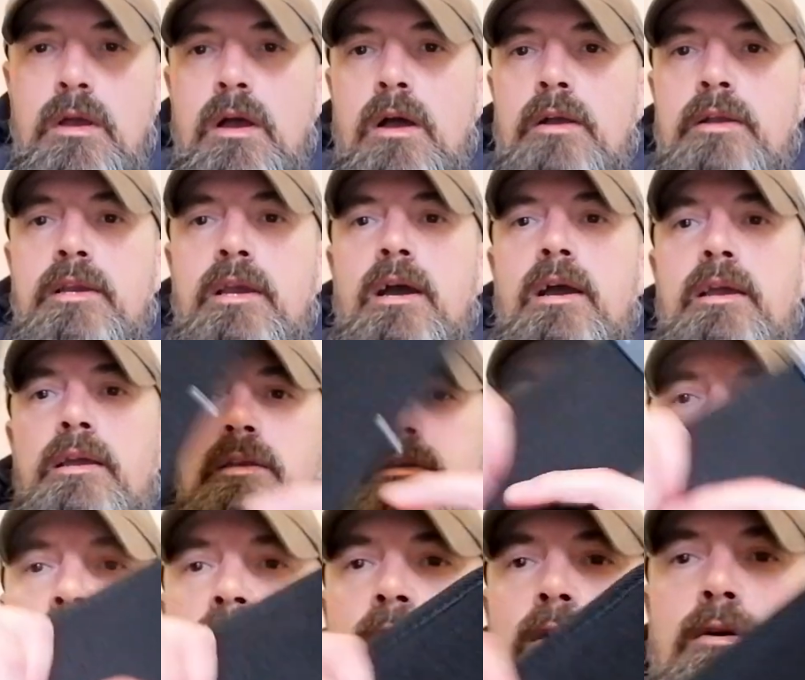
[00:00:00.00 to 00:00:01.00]
Okay,
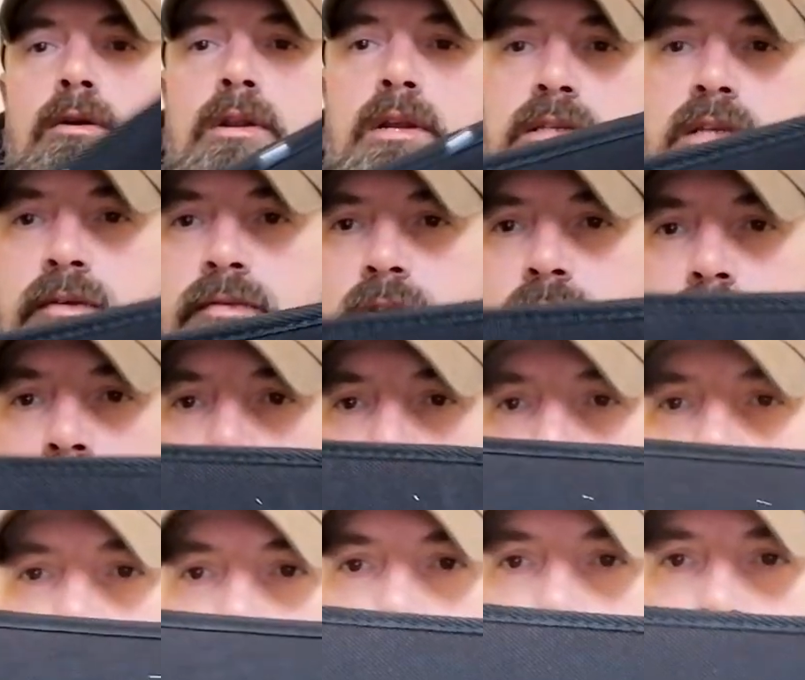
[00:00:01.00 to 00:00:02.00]
so let's have a look at
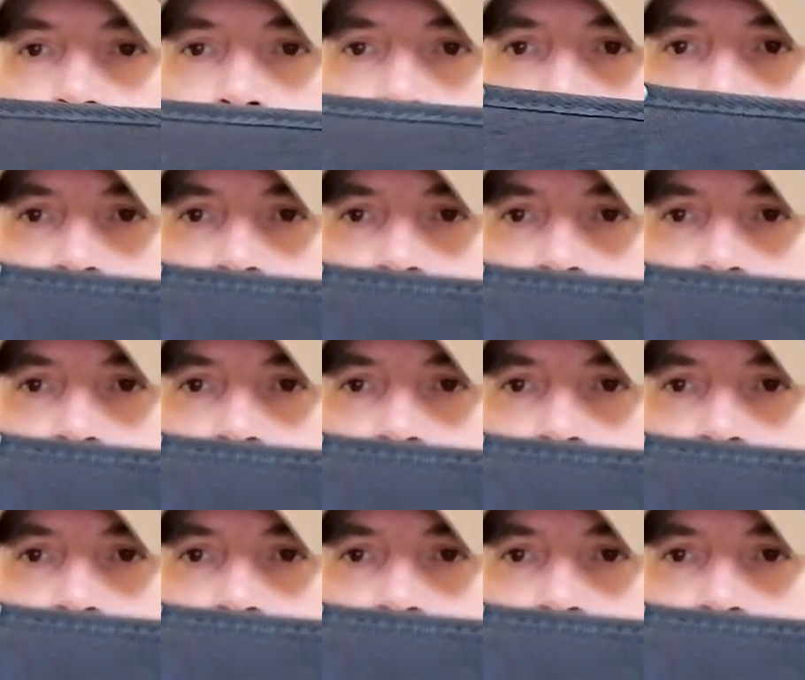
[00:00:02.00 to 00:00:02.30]
that.